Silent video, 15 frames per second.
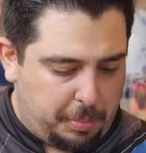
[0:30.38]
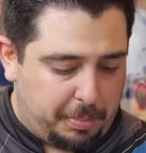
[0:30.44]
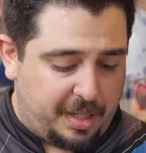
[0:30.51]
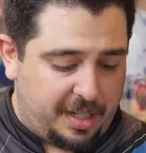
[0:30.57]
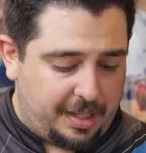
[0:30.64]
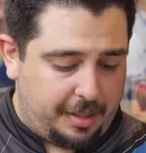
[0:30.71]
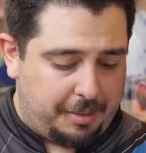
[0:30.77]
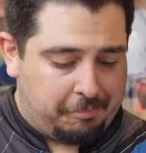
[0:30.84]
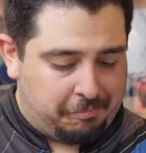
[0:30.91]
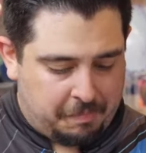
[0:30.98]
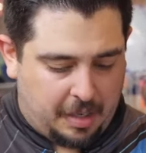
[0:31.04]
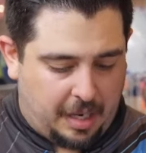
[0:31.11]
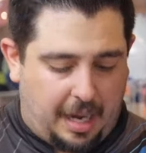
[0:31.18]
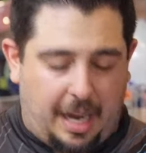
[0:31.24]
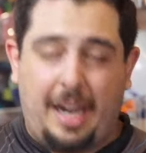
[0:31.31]
but
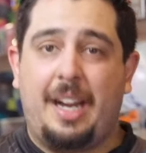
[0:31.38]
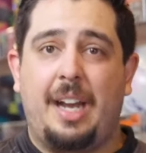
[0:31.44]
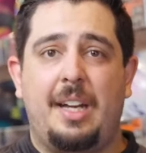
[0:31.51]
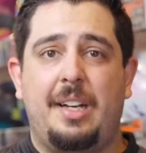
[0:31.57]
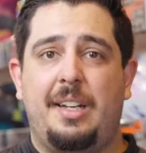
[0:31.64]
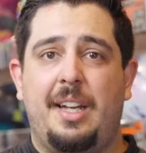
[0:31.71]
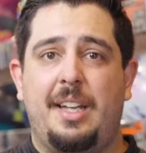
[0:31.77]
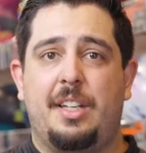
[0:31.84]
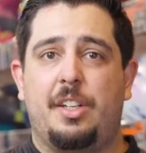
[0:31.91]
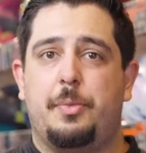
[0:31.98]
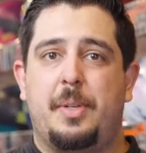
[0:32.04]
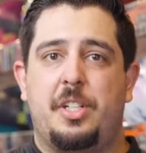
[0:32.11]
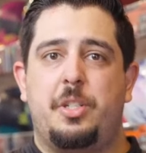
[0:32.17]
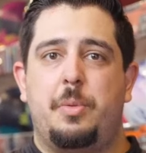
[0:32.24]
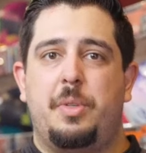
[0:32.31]
I kind of like it,
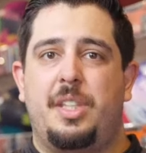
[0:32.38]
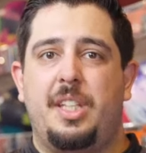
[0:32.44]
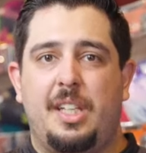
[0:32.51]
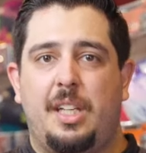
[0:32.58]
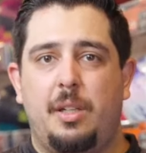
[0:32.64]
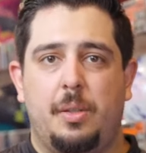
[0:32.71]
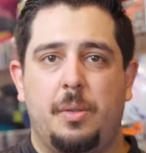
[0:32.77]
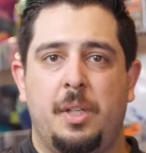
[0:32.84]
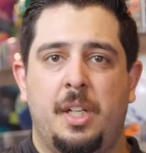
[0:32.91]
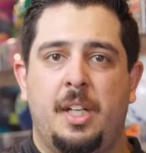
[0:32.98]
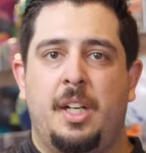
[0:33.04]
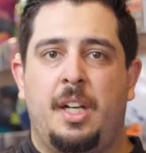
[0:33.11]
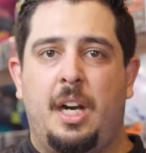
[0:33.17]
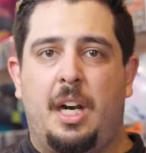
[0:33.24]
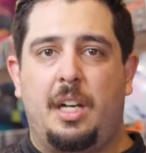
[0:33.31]
especially with the yellow
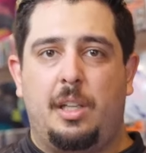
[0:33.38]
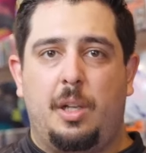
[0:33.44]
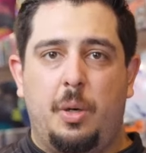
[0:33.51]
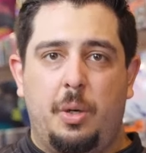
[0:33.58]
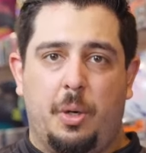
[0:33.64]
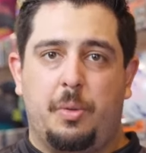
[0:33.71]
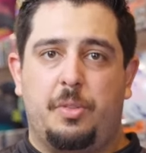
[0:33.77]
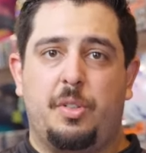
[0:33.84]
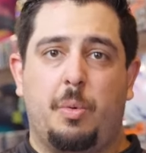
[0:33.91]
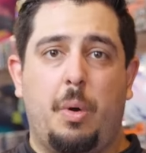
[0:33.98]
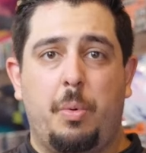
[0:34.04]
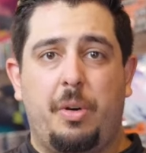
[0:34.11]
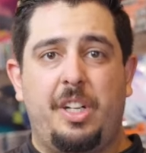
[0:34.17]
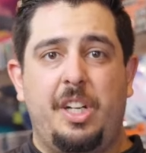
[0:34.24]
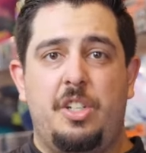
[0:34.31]
uh, logo. So
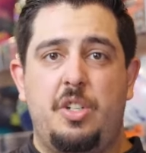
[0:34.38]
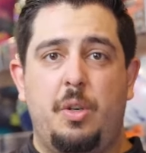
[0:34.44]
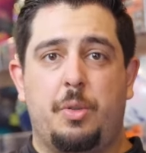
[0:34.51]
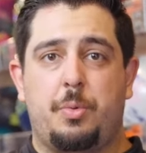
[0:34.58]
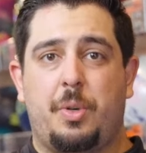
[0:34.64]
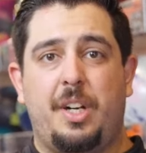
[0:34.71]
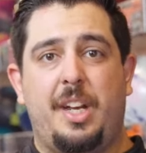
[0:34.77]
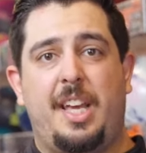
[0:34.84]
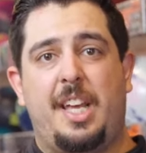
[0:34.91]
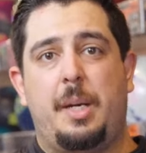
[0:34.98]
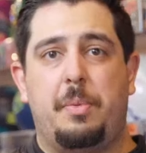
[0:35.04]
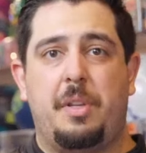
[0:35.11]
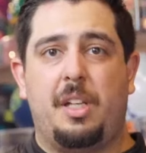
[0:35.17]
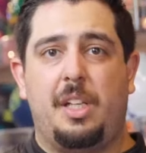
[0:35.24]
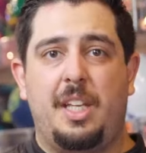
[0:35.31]
what we're gonna do is we're gonna head
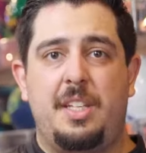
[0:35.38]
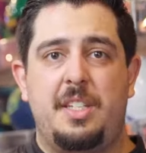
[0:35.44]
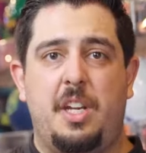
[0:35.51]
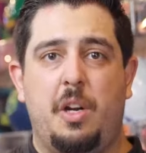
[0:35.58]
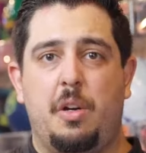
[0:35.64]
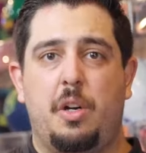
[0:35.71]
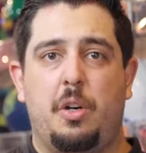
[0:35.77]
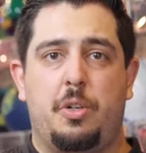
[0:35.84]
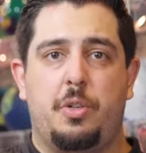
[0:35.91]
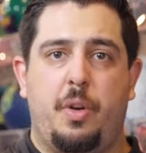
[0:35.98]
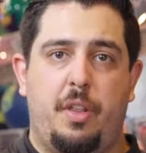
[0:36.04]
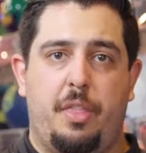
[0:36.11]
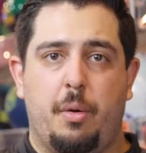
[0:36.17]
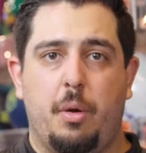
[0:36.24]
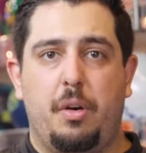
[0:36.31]
up to the lanes here at Oak
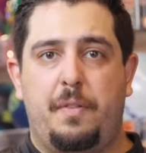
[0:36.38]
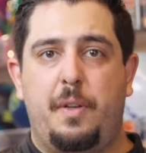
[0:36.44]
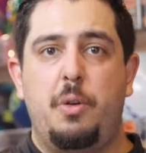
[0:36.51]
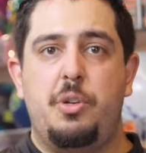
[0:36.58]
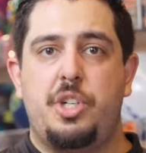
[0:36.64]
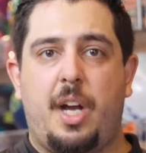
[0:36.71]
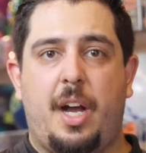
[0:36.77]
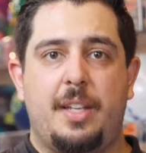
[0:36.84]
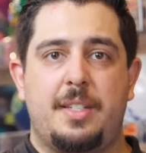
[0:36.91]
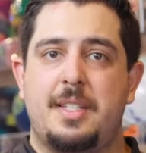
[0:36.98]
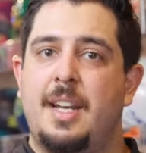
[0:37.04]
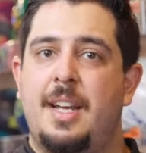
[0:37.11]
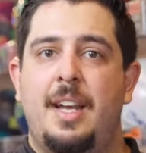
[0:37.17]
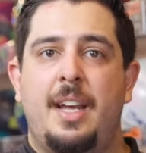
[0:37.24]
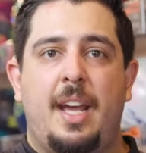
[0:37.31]
Tree, throw a few shots,
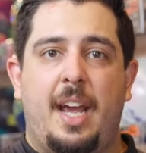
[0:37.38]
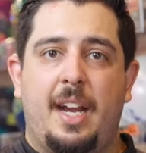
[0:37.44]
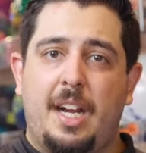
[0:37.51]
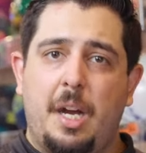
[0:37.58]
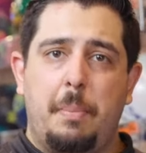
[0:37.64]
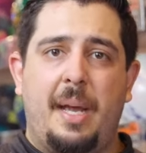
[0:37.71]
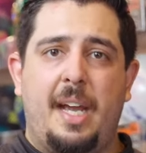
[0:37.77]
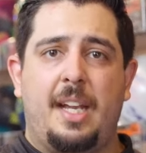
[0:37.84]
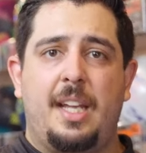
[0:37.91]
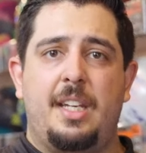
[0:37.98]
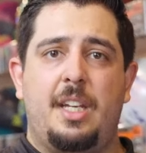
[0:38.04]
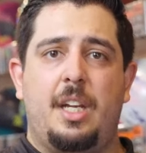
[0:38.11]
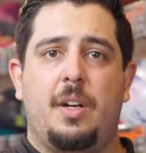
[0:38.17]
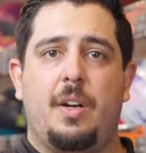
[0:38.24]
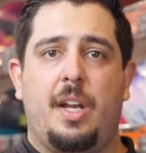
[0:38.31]
and come back
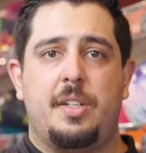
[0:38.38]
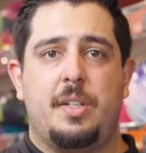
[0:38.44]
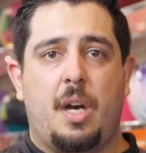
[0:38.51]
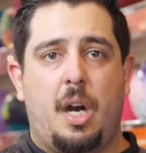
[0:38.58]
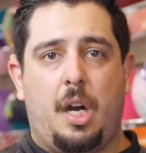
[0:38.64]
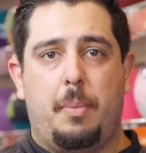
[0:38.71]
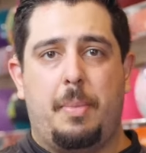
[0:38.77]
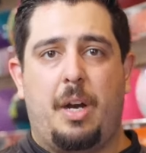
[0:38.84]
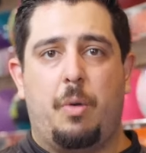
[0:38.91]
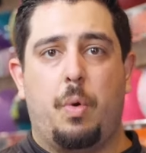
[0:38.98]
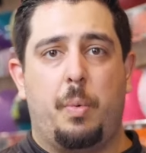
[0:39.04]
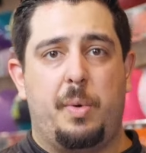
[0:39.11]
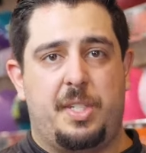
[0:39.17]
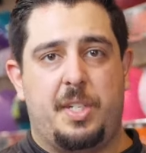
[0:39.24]
in here and talk about what we